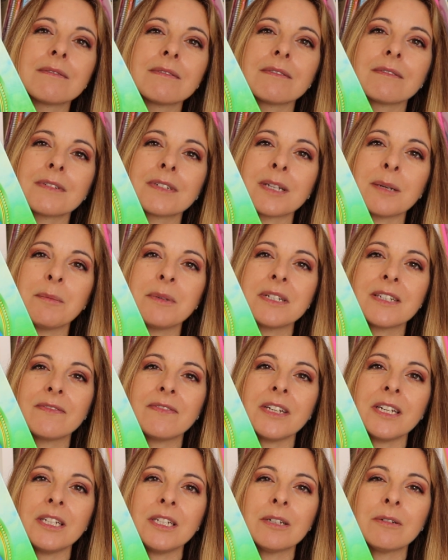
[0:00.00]
someone's
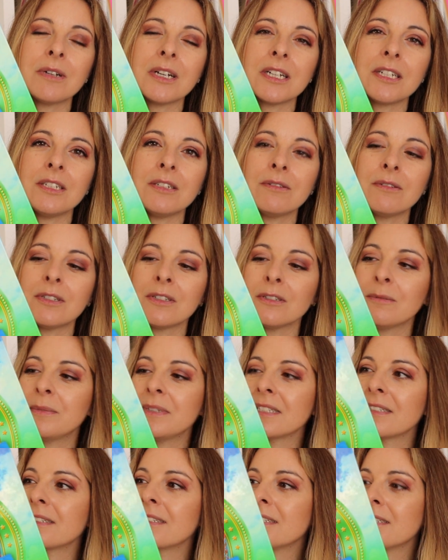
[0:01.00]
video on YouTube.
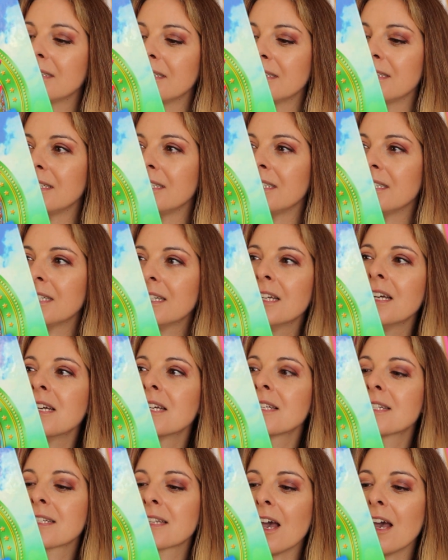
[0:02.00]
This is the
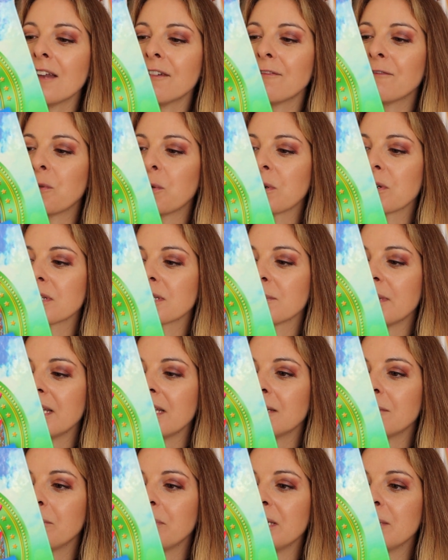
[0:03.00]
Scott
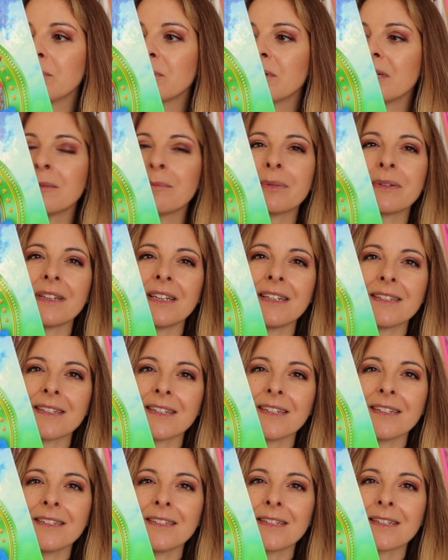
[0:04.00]
Foresman People and
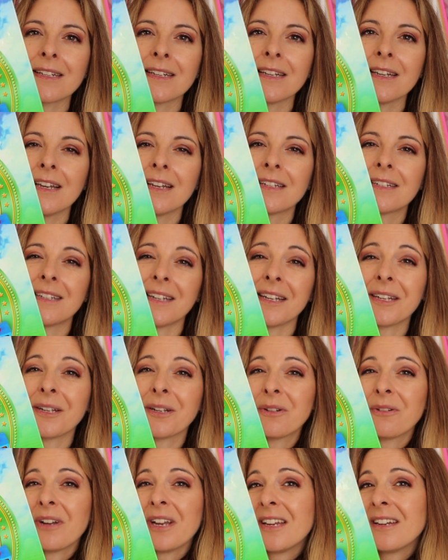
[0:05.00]
Places
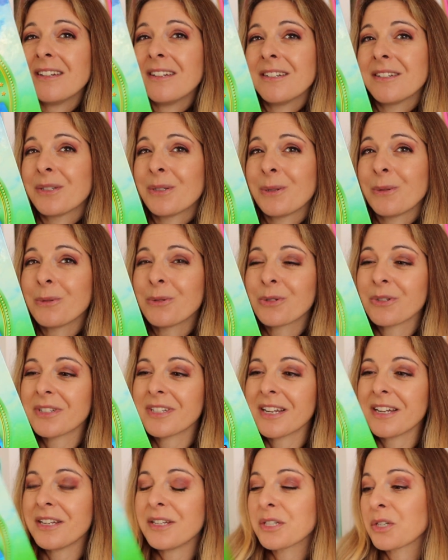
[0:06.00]
2nd grade social
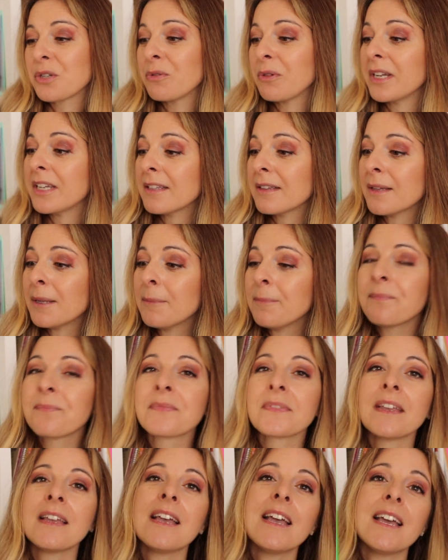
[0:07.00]
studies curriculum.
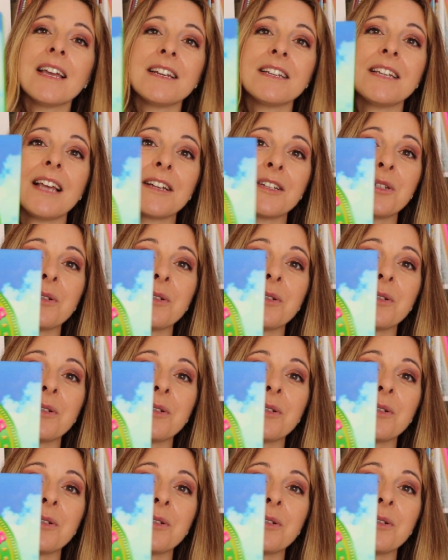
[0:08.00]
As